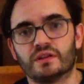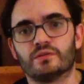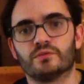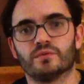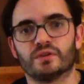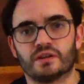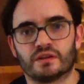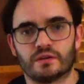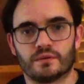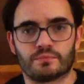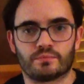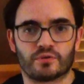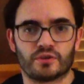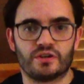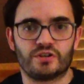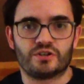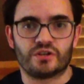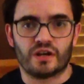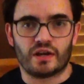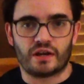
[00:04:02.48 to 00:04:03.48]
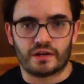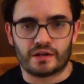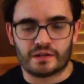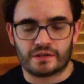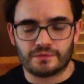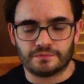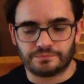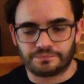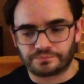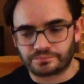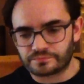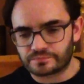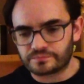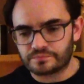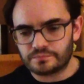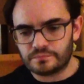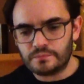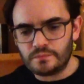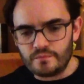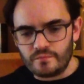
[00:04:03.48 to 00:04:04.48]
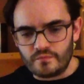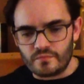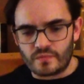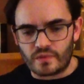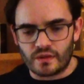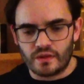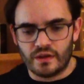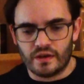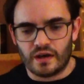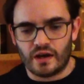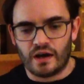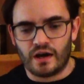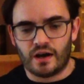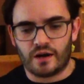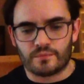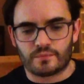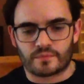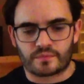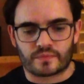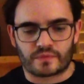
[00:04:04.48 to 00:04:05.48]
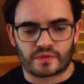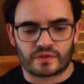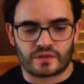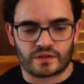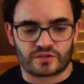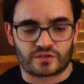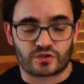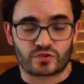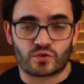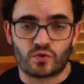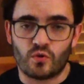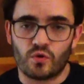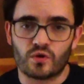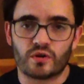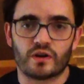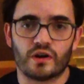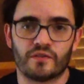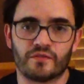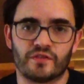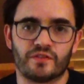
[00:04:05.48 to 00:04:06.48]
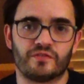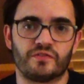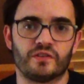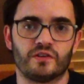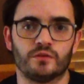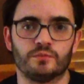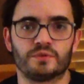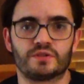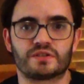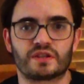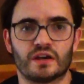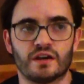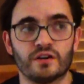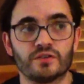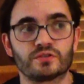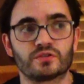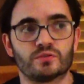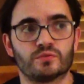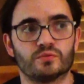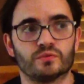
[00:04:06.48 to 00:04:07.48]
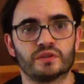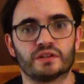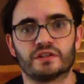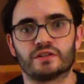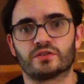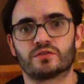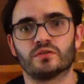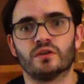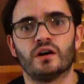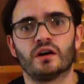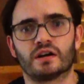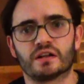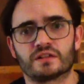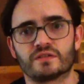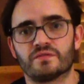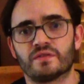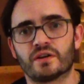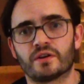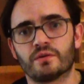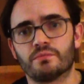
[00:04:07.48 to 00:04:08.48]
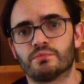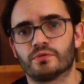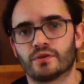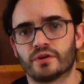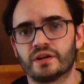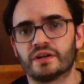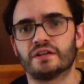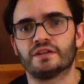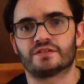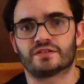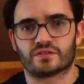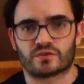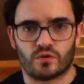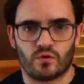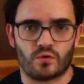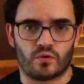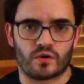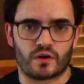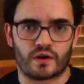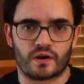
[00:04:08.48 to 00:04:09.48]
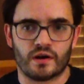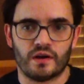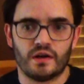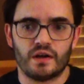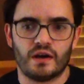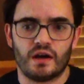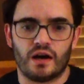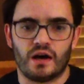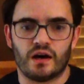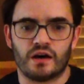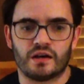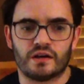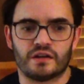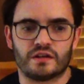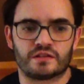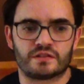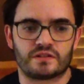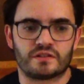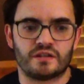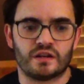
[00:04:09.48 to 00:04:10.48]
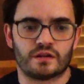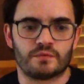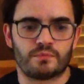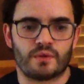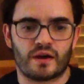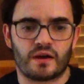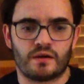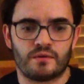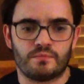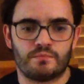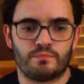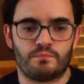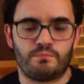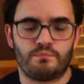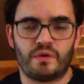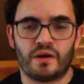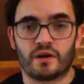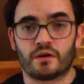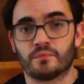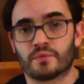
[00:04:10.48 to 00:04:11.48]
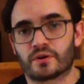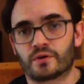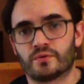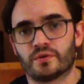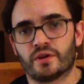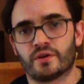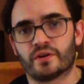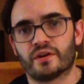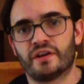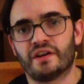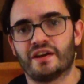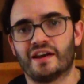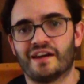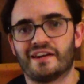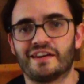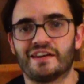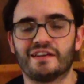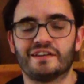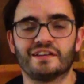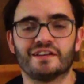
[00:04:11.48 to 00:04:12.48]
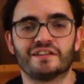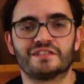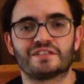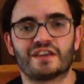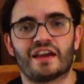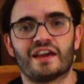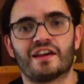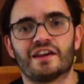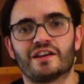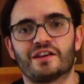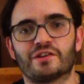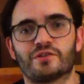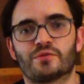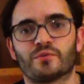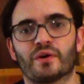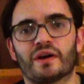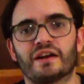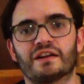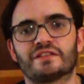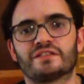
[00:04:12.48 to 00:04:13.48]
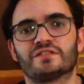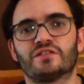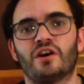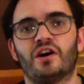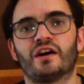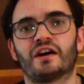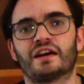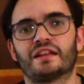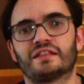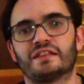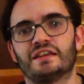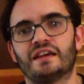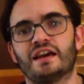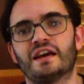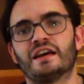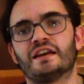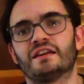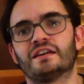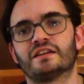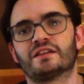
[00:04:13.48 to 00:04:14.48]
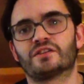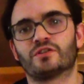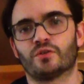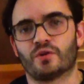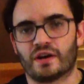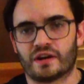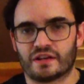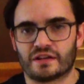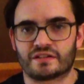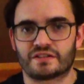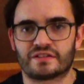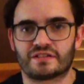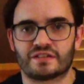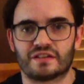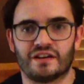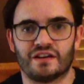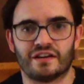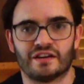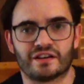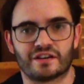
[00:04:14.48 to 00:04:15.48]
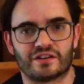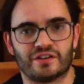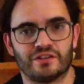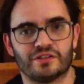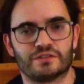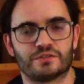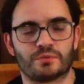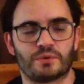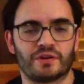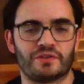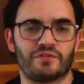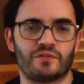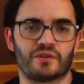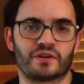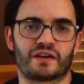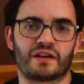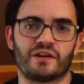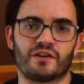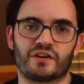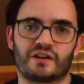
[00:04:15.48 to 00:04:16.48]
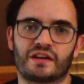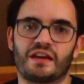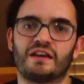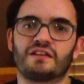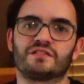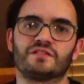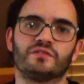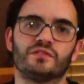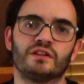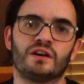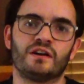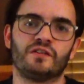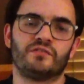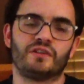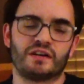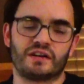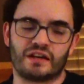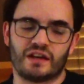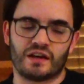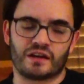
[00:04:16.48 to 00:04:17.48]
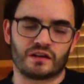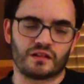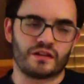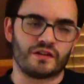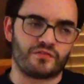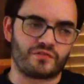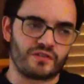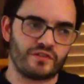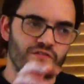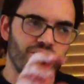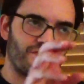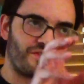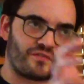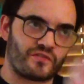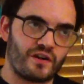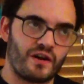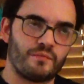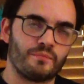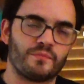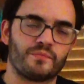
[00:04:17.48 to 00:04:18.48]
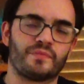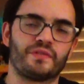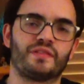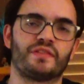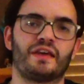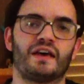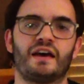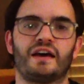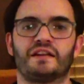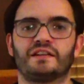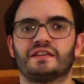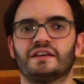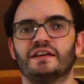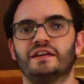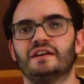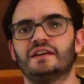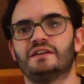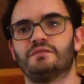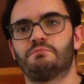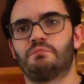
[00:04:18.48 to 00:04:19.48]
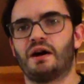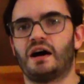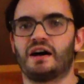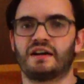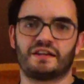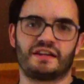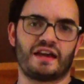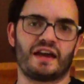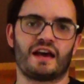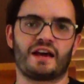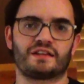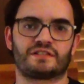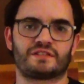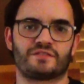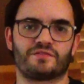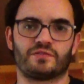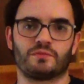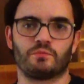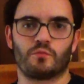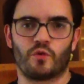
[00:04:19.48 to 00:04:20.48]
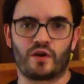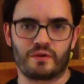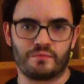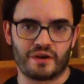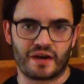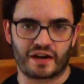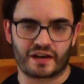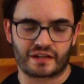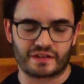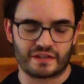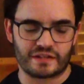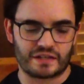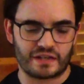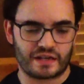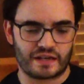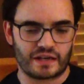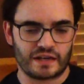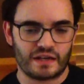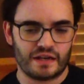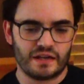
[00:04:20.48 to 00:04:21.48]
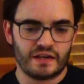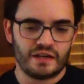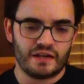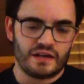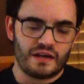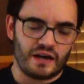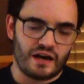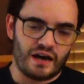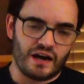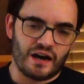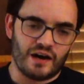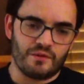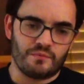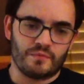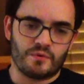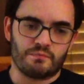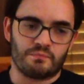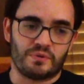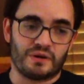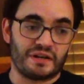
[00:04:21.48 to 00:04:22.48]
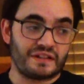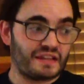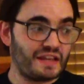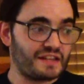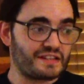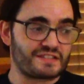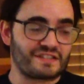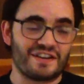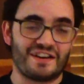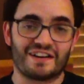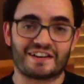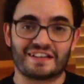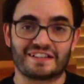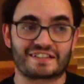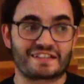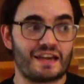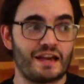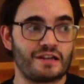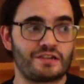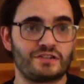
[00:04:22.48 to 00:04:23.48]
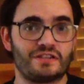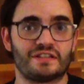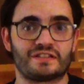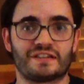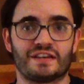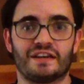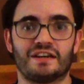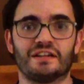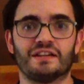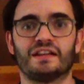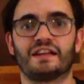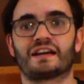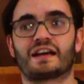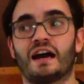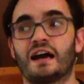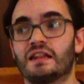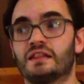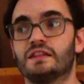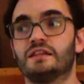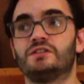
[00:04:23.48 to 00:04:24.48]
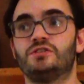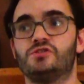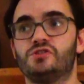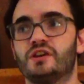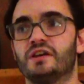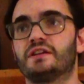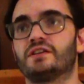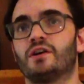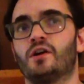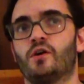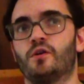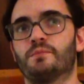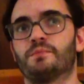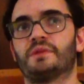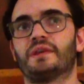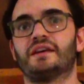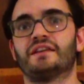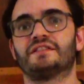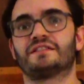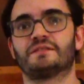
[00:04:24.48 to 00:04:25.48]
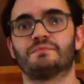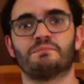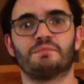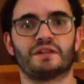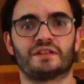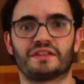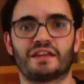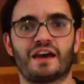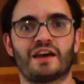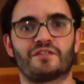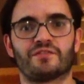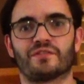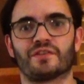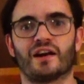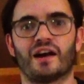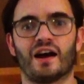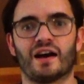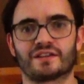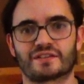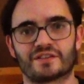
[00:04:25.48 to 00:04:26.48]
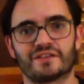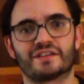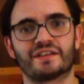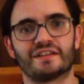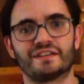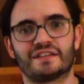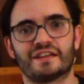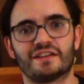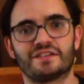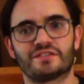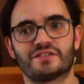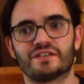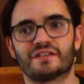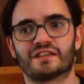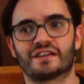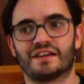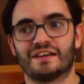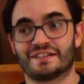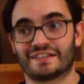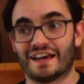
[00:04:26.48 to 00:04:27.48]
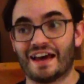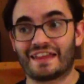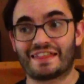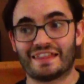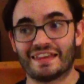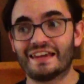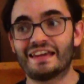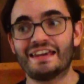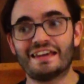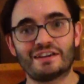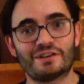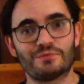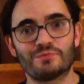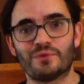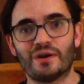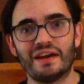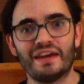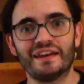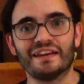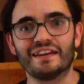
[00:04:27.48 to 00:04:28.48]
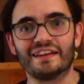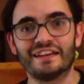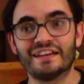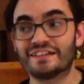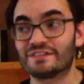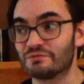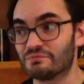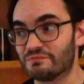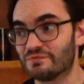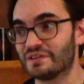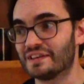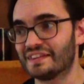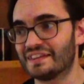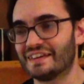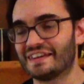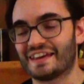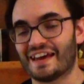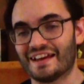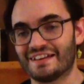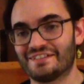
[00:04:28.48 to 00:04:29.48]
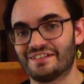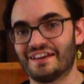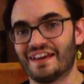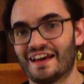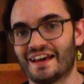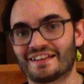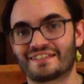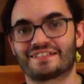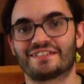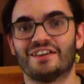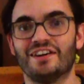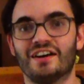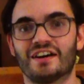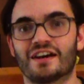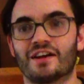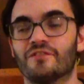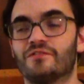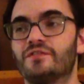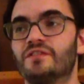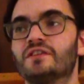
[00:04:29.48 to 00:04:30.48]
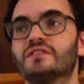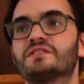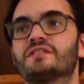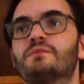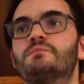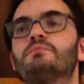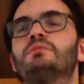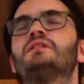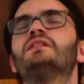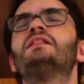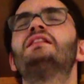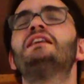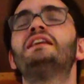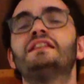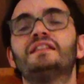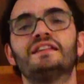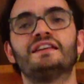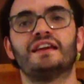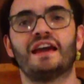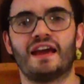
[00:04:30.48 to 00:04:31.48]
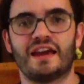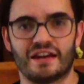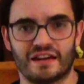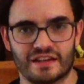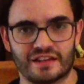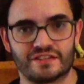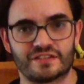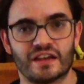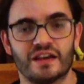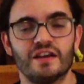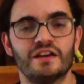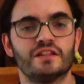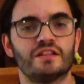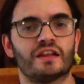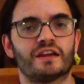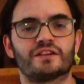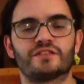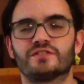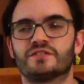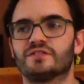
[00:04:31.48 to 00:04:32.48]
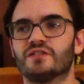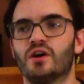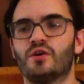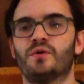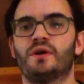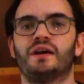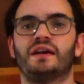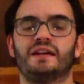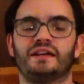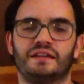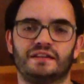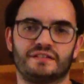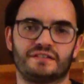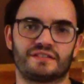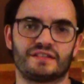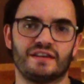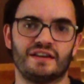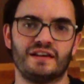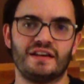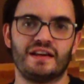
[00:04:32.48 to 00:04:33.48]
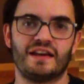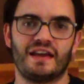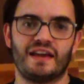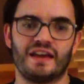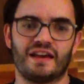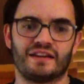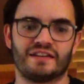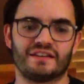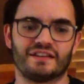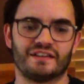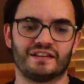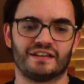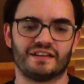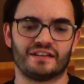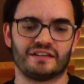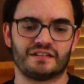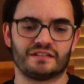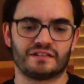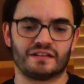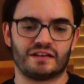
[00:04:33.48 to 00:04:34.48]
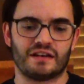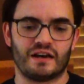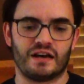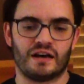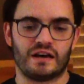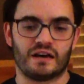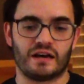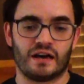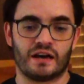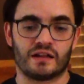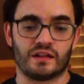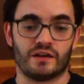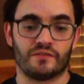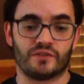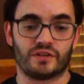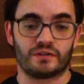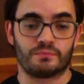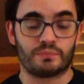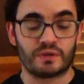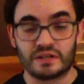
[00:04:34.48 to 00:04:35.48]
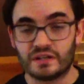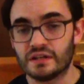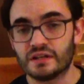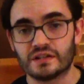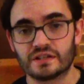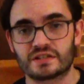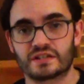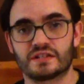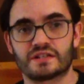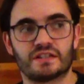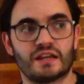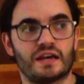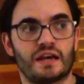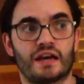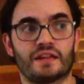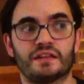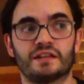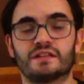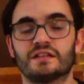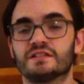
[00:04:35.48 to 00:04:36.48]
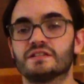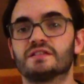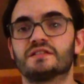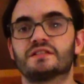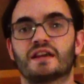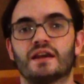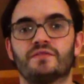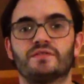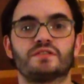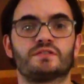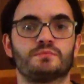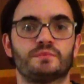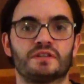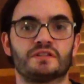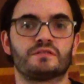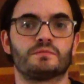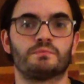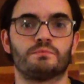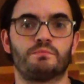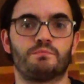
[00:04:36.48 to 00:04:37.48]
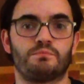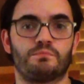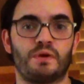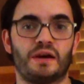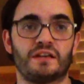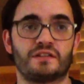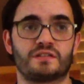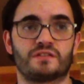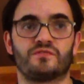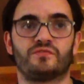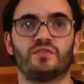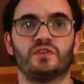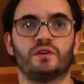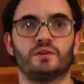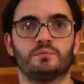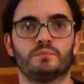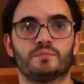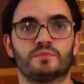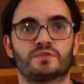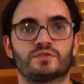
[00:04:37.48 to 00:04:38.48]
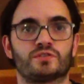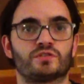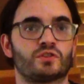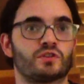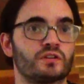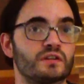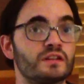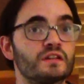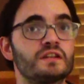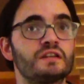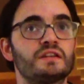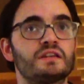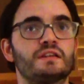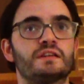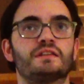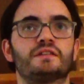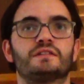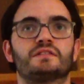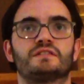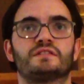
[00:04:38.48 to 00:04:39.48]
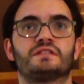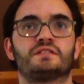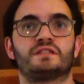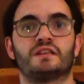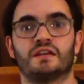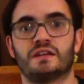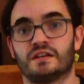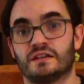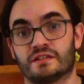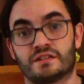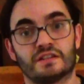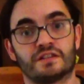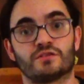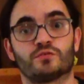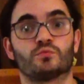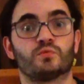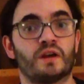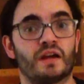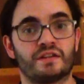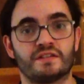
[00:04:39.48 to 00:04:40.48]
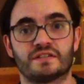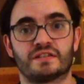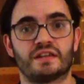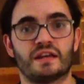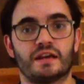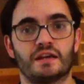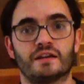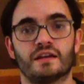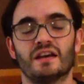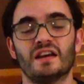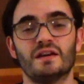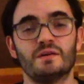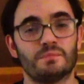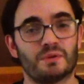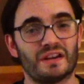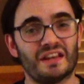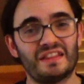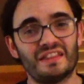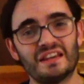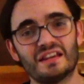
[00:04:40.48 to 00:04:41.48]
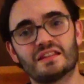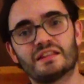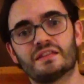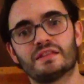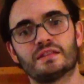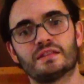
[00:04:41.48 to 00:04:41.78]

really appreciated. The score of the film is also really strong. It's a very pretty score. It's done by Bear McCreary, and he does a great song at the end credits called 24 Karat Case of Love, again lifted from that podcast from way back in the day. But that song is catchy as hell. Like, I legit hope they submit that for Oscar contention, because I think he could win. It's a really catchy-ass song, and it feels completely 80s. Like, so 80s. And I love it. But needless to say, I think this is Kevin Smith's best film, certainly since Red State. But I think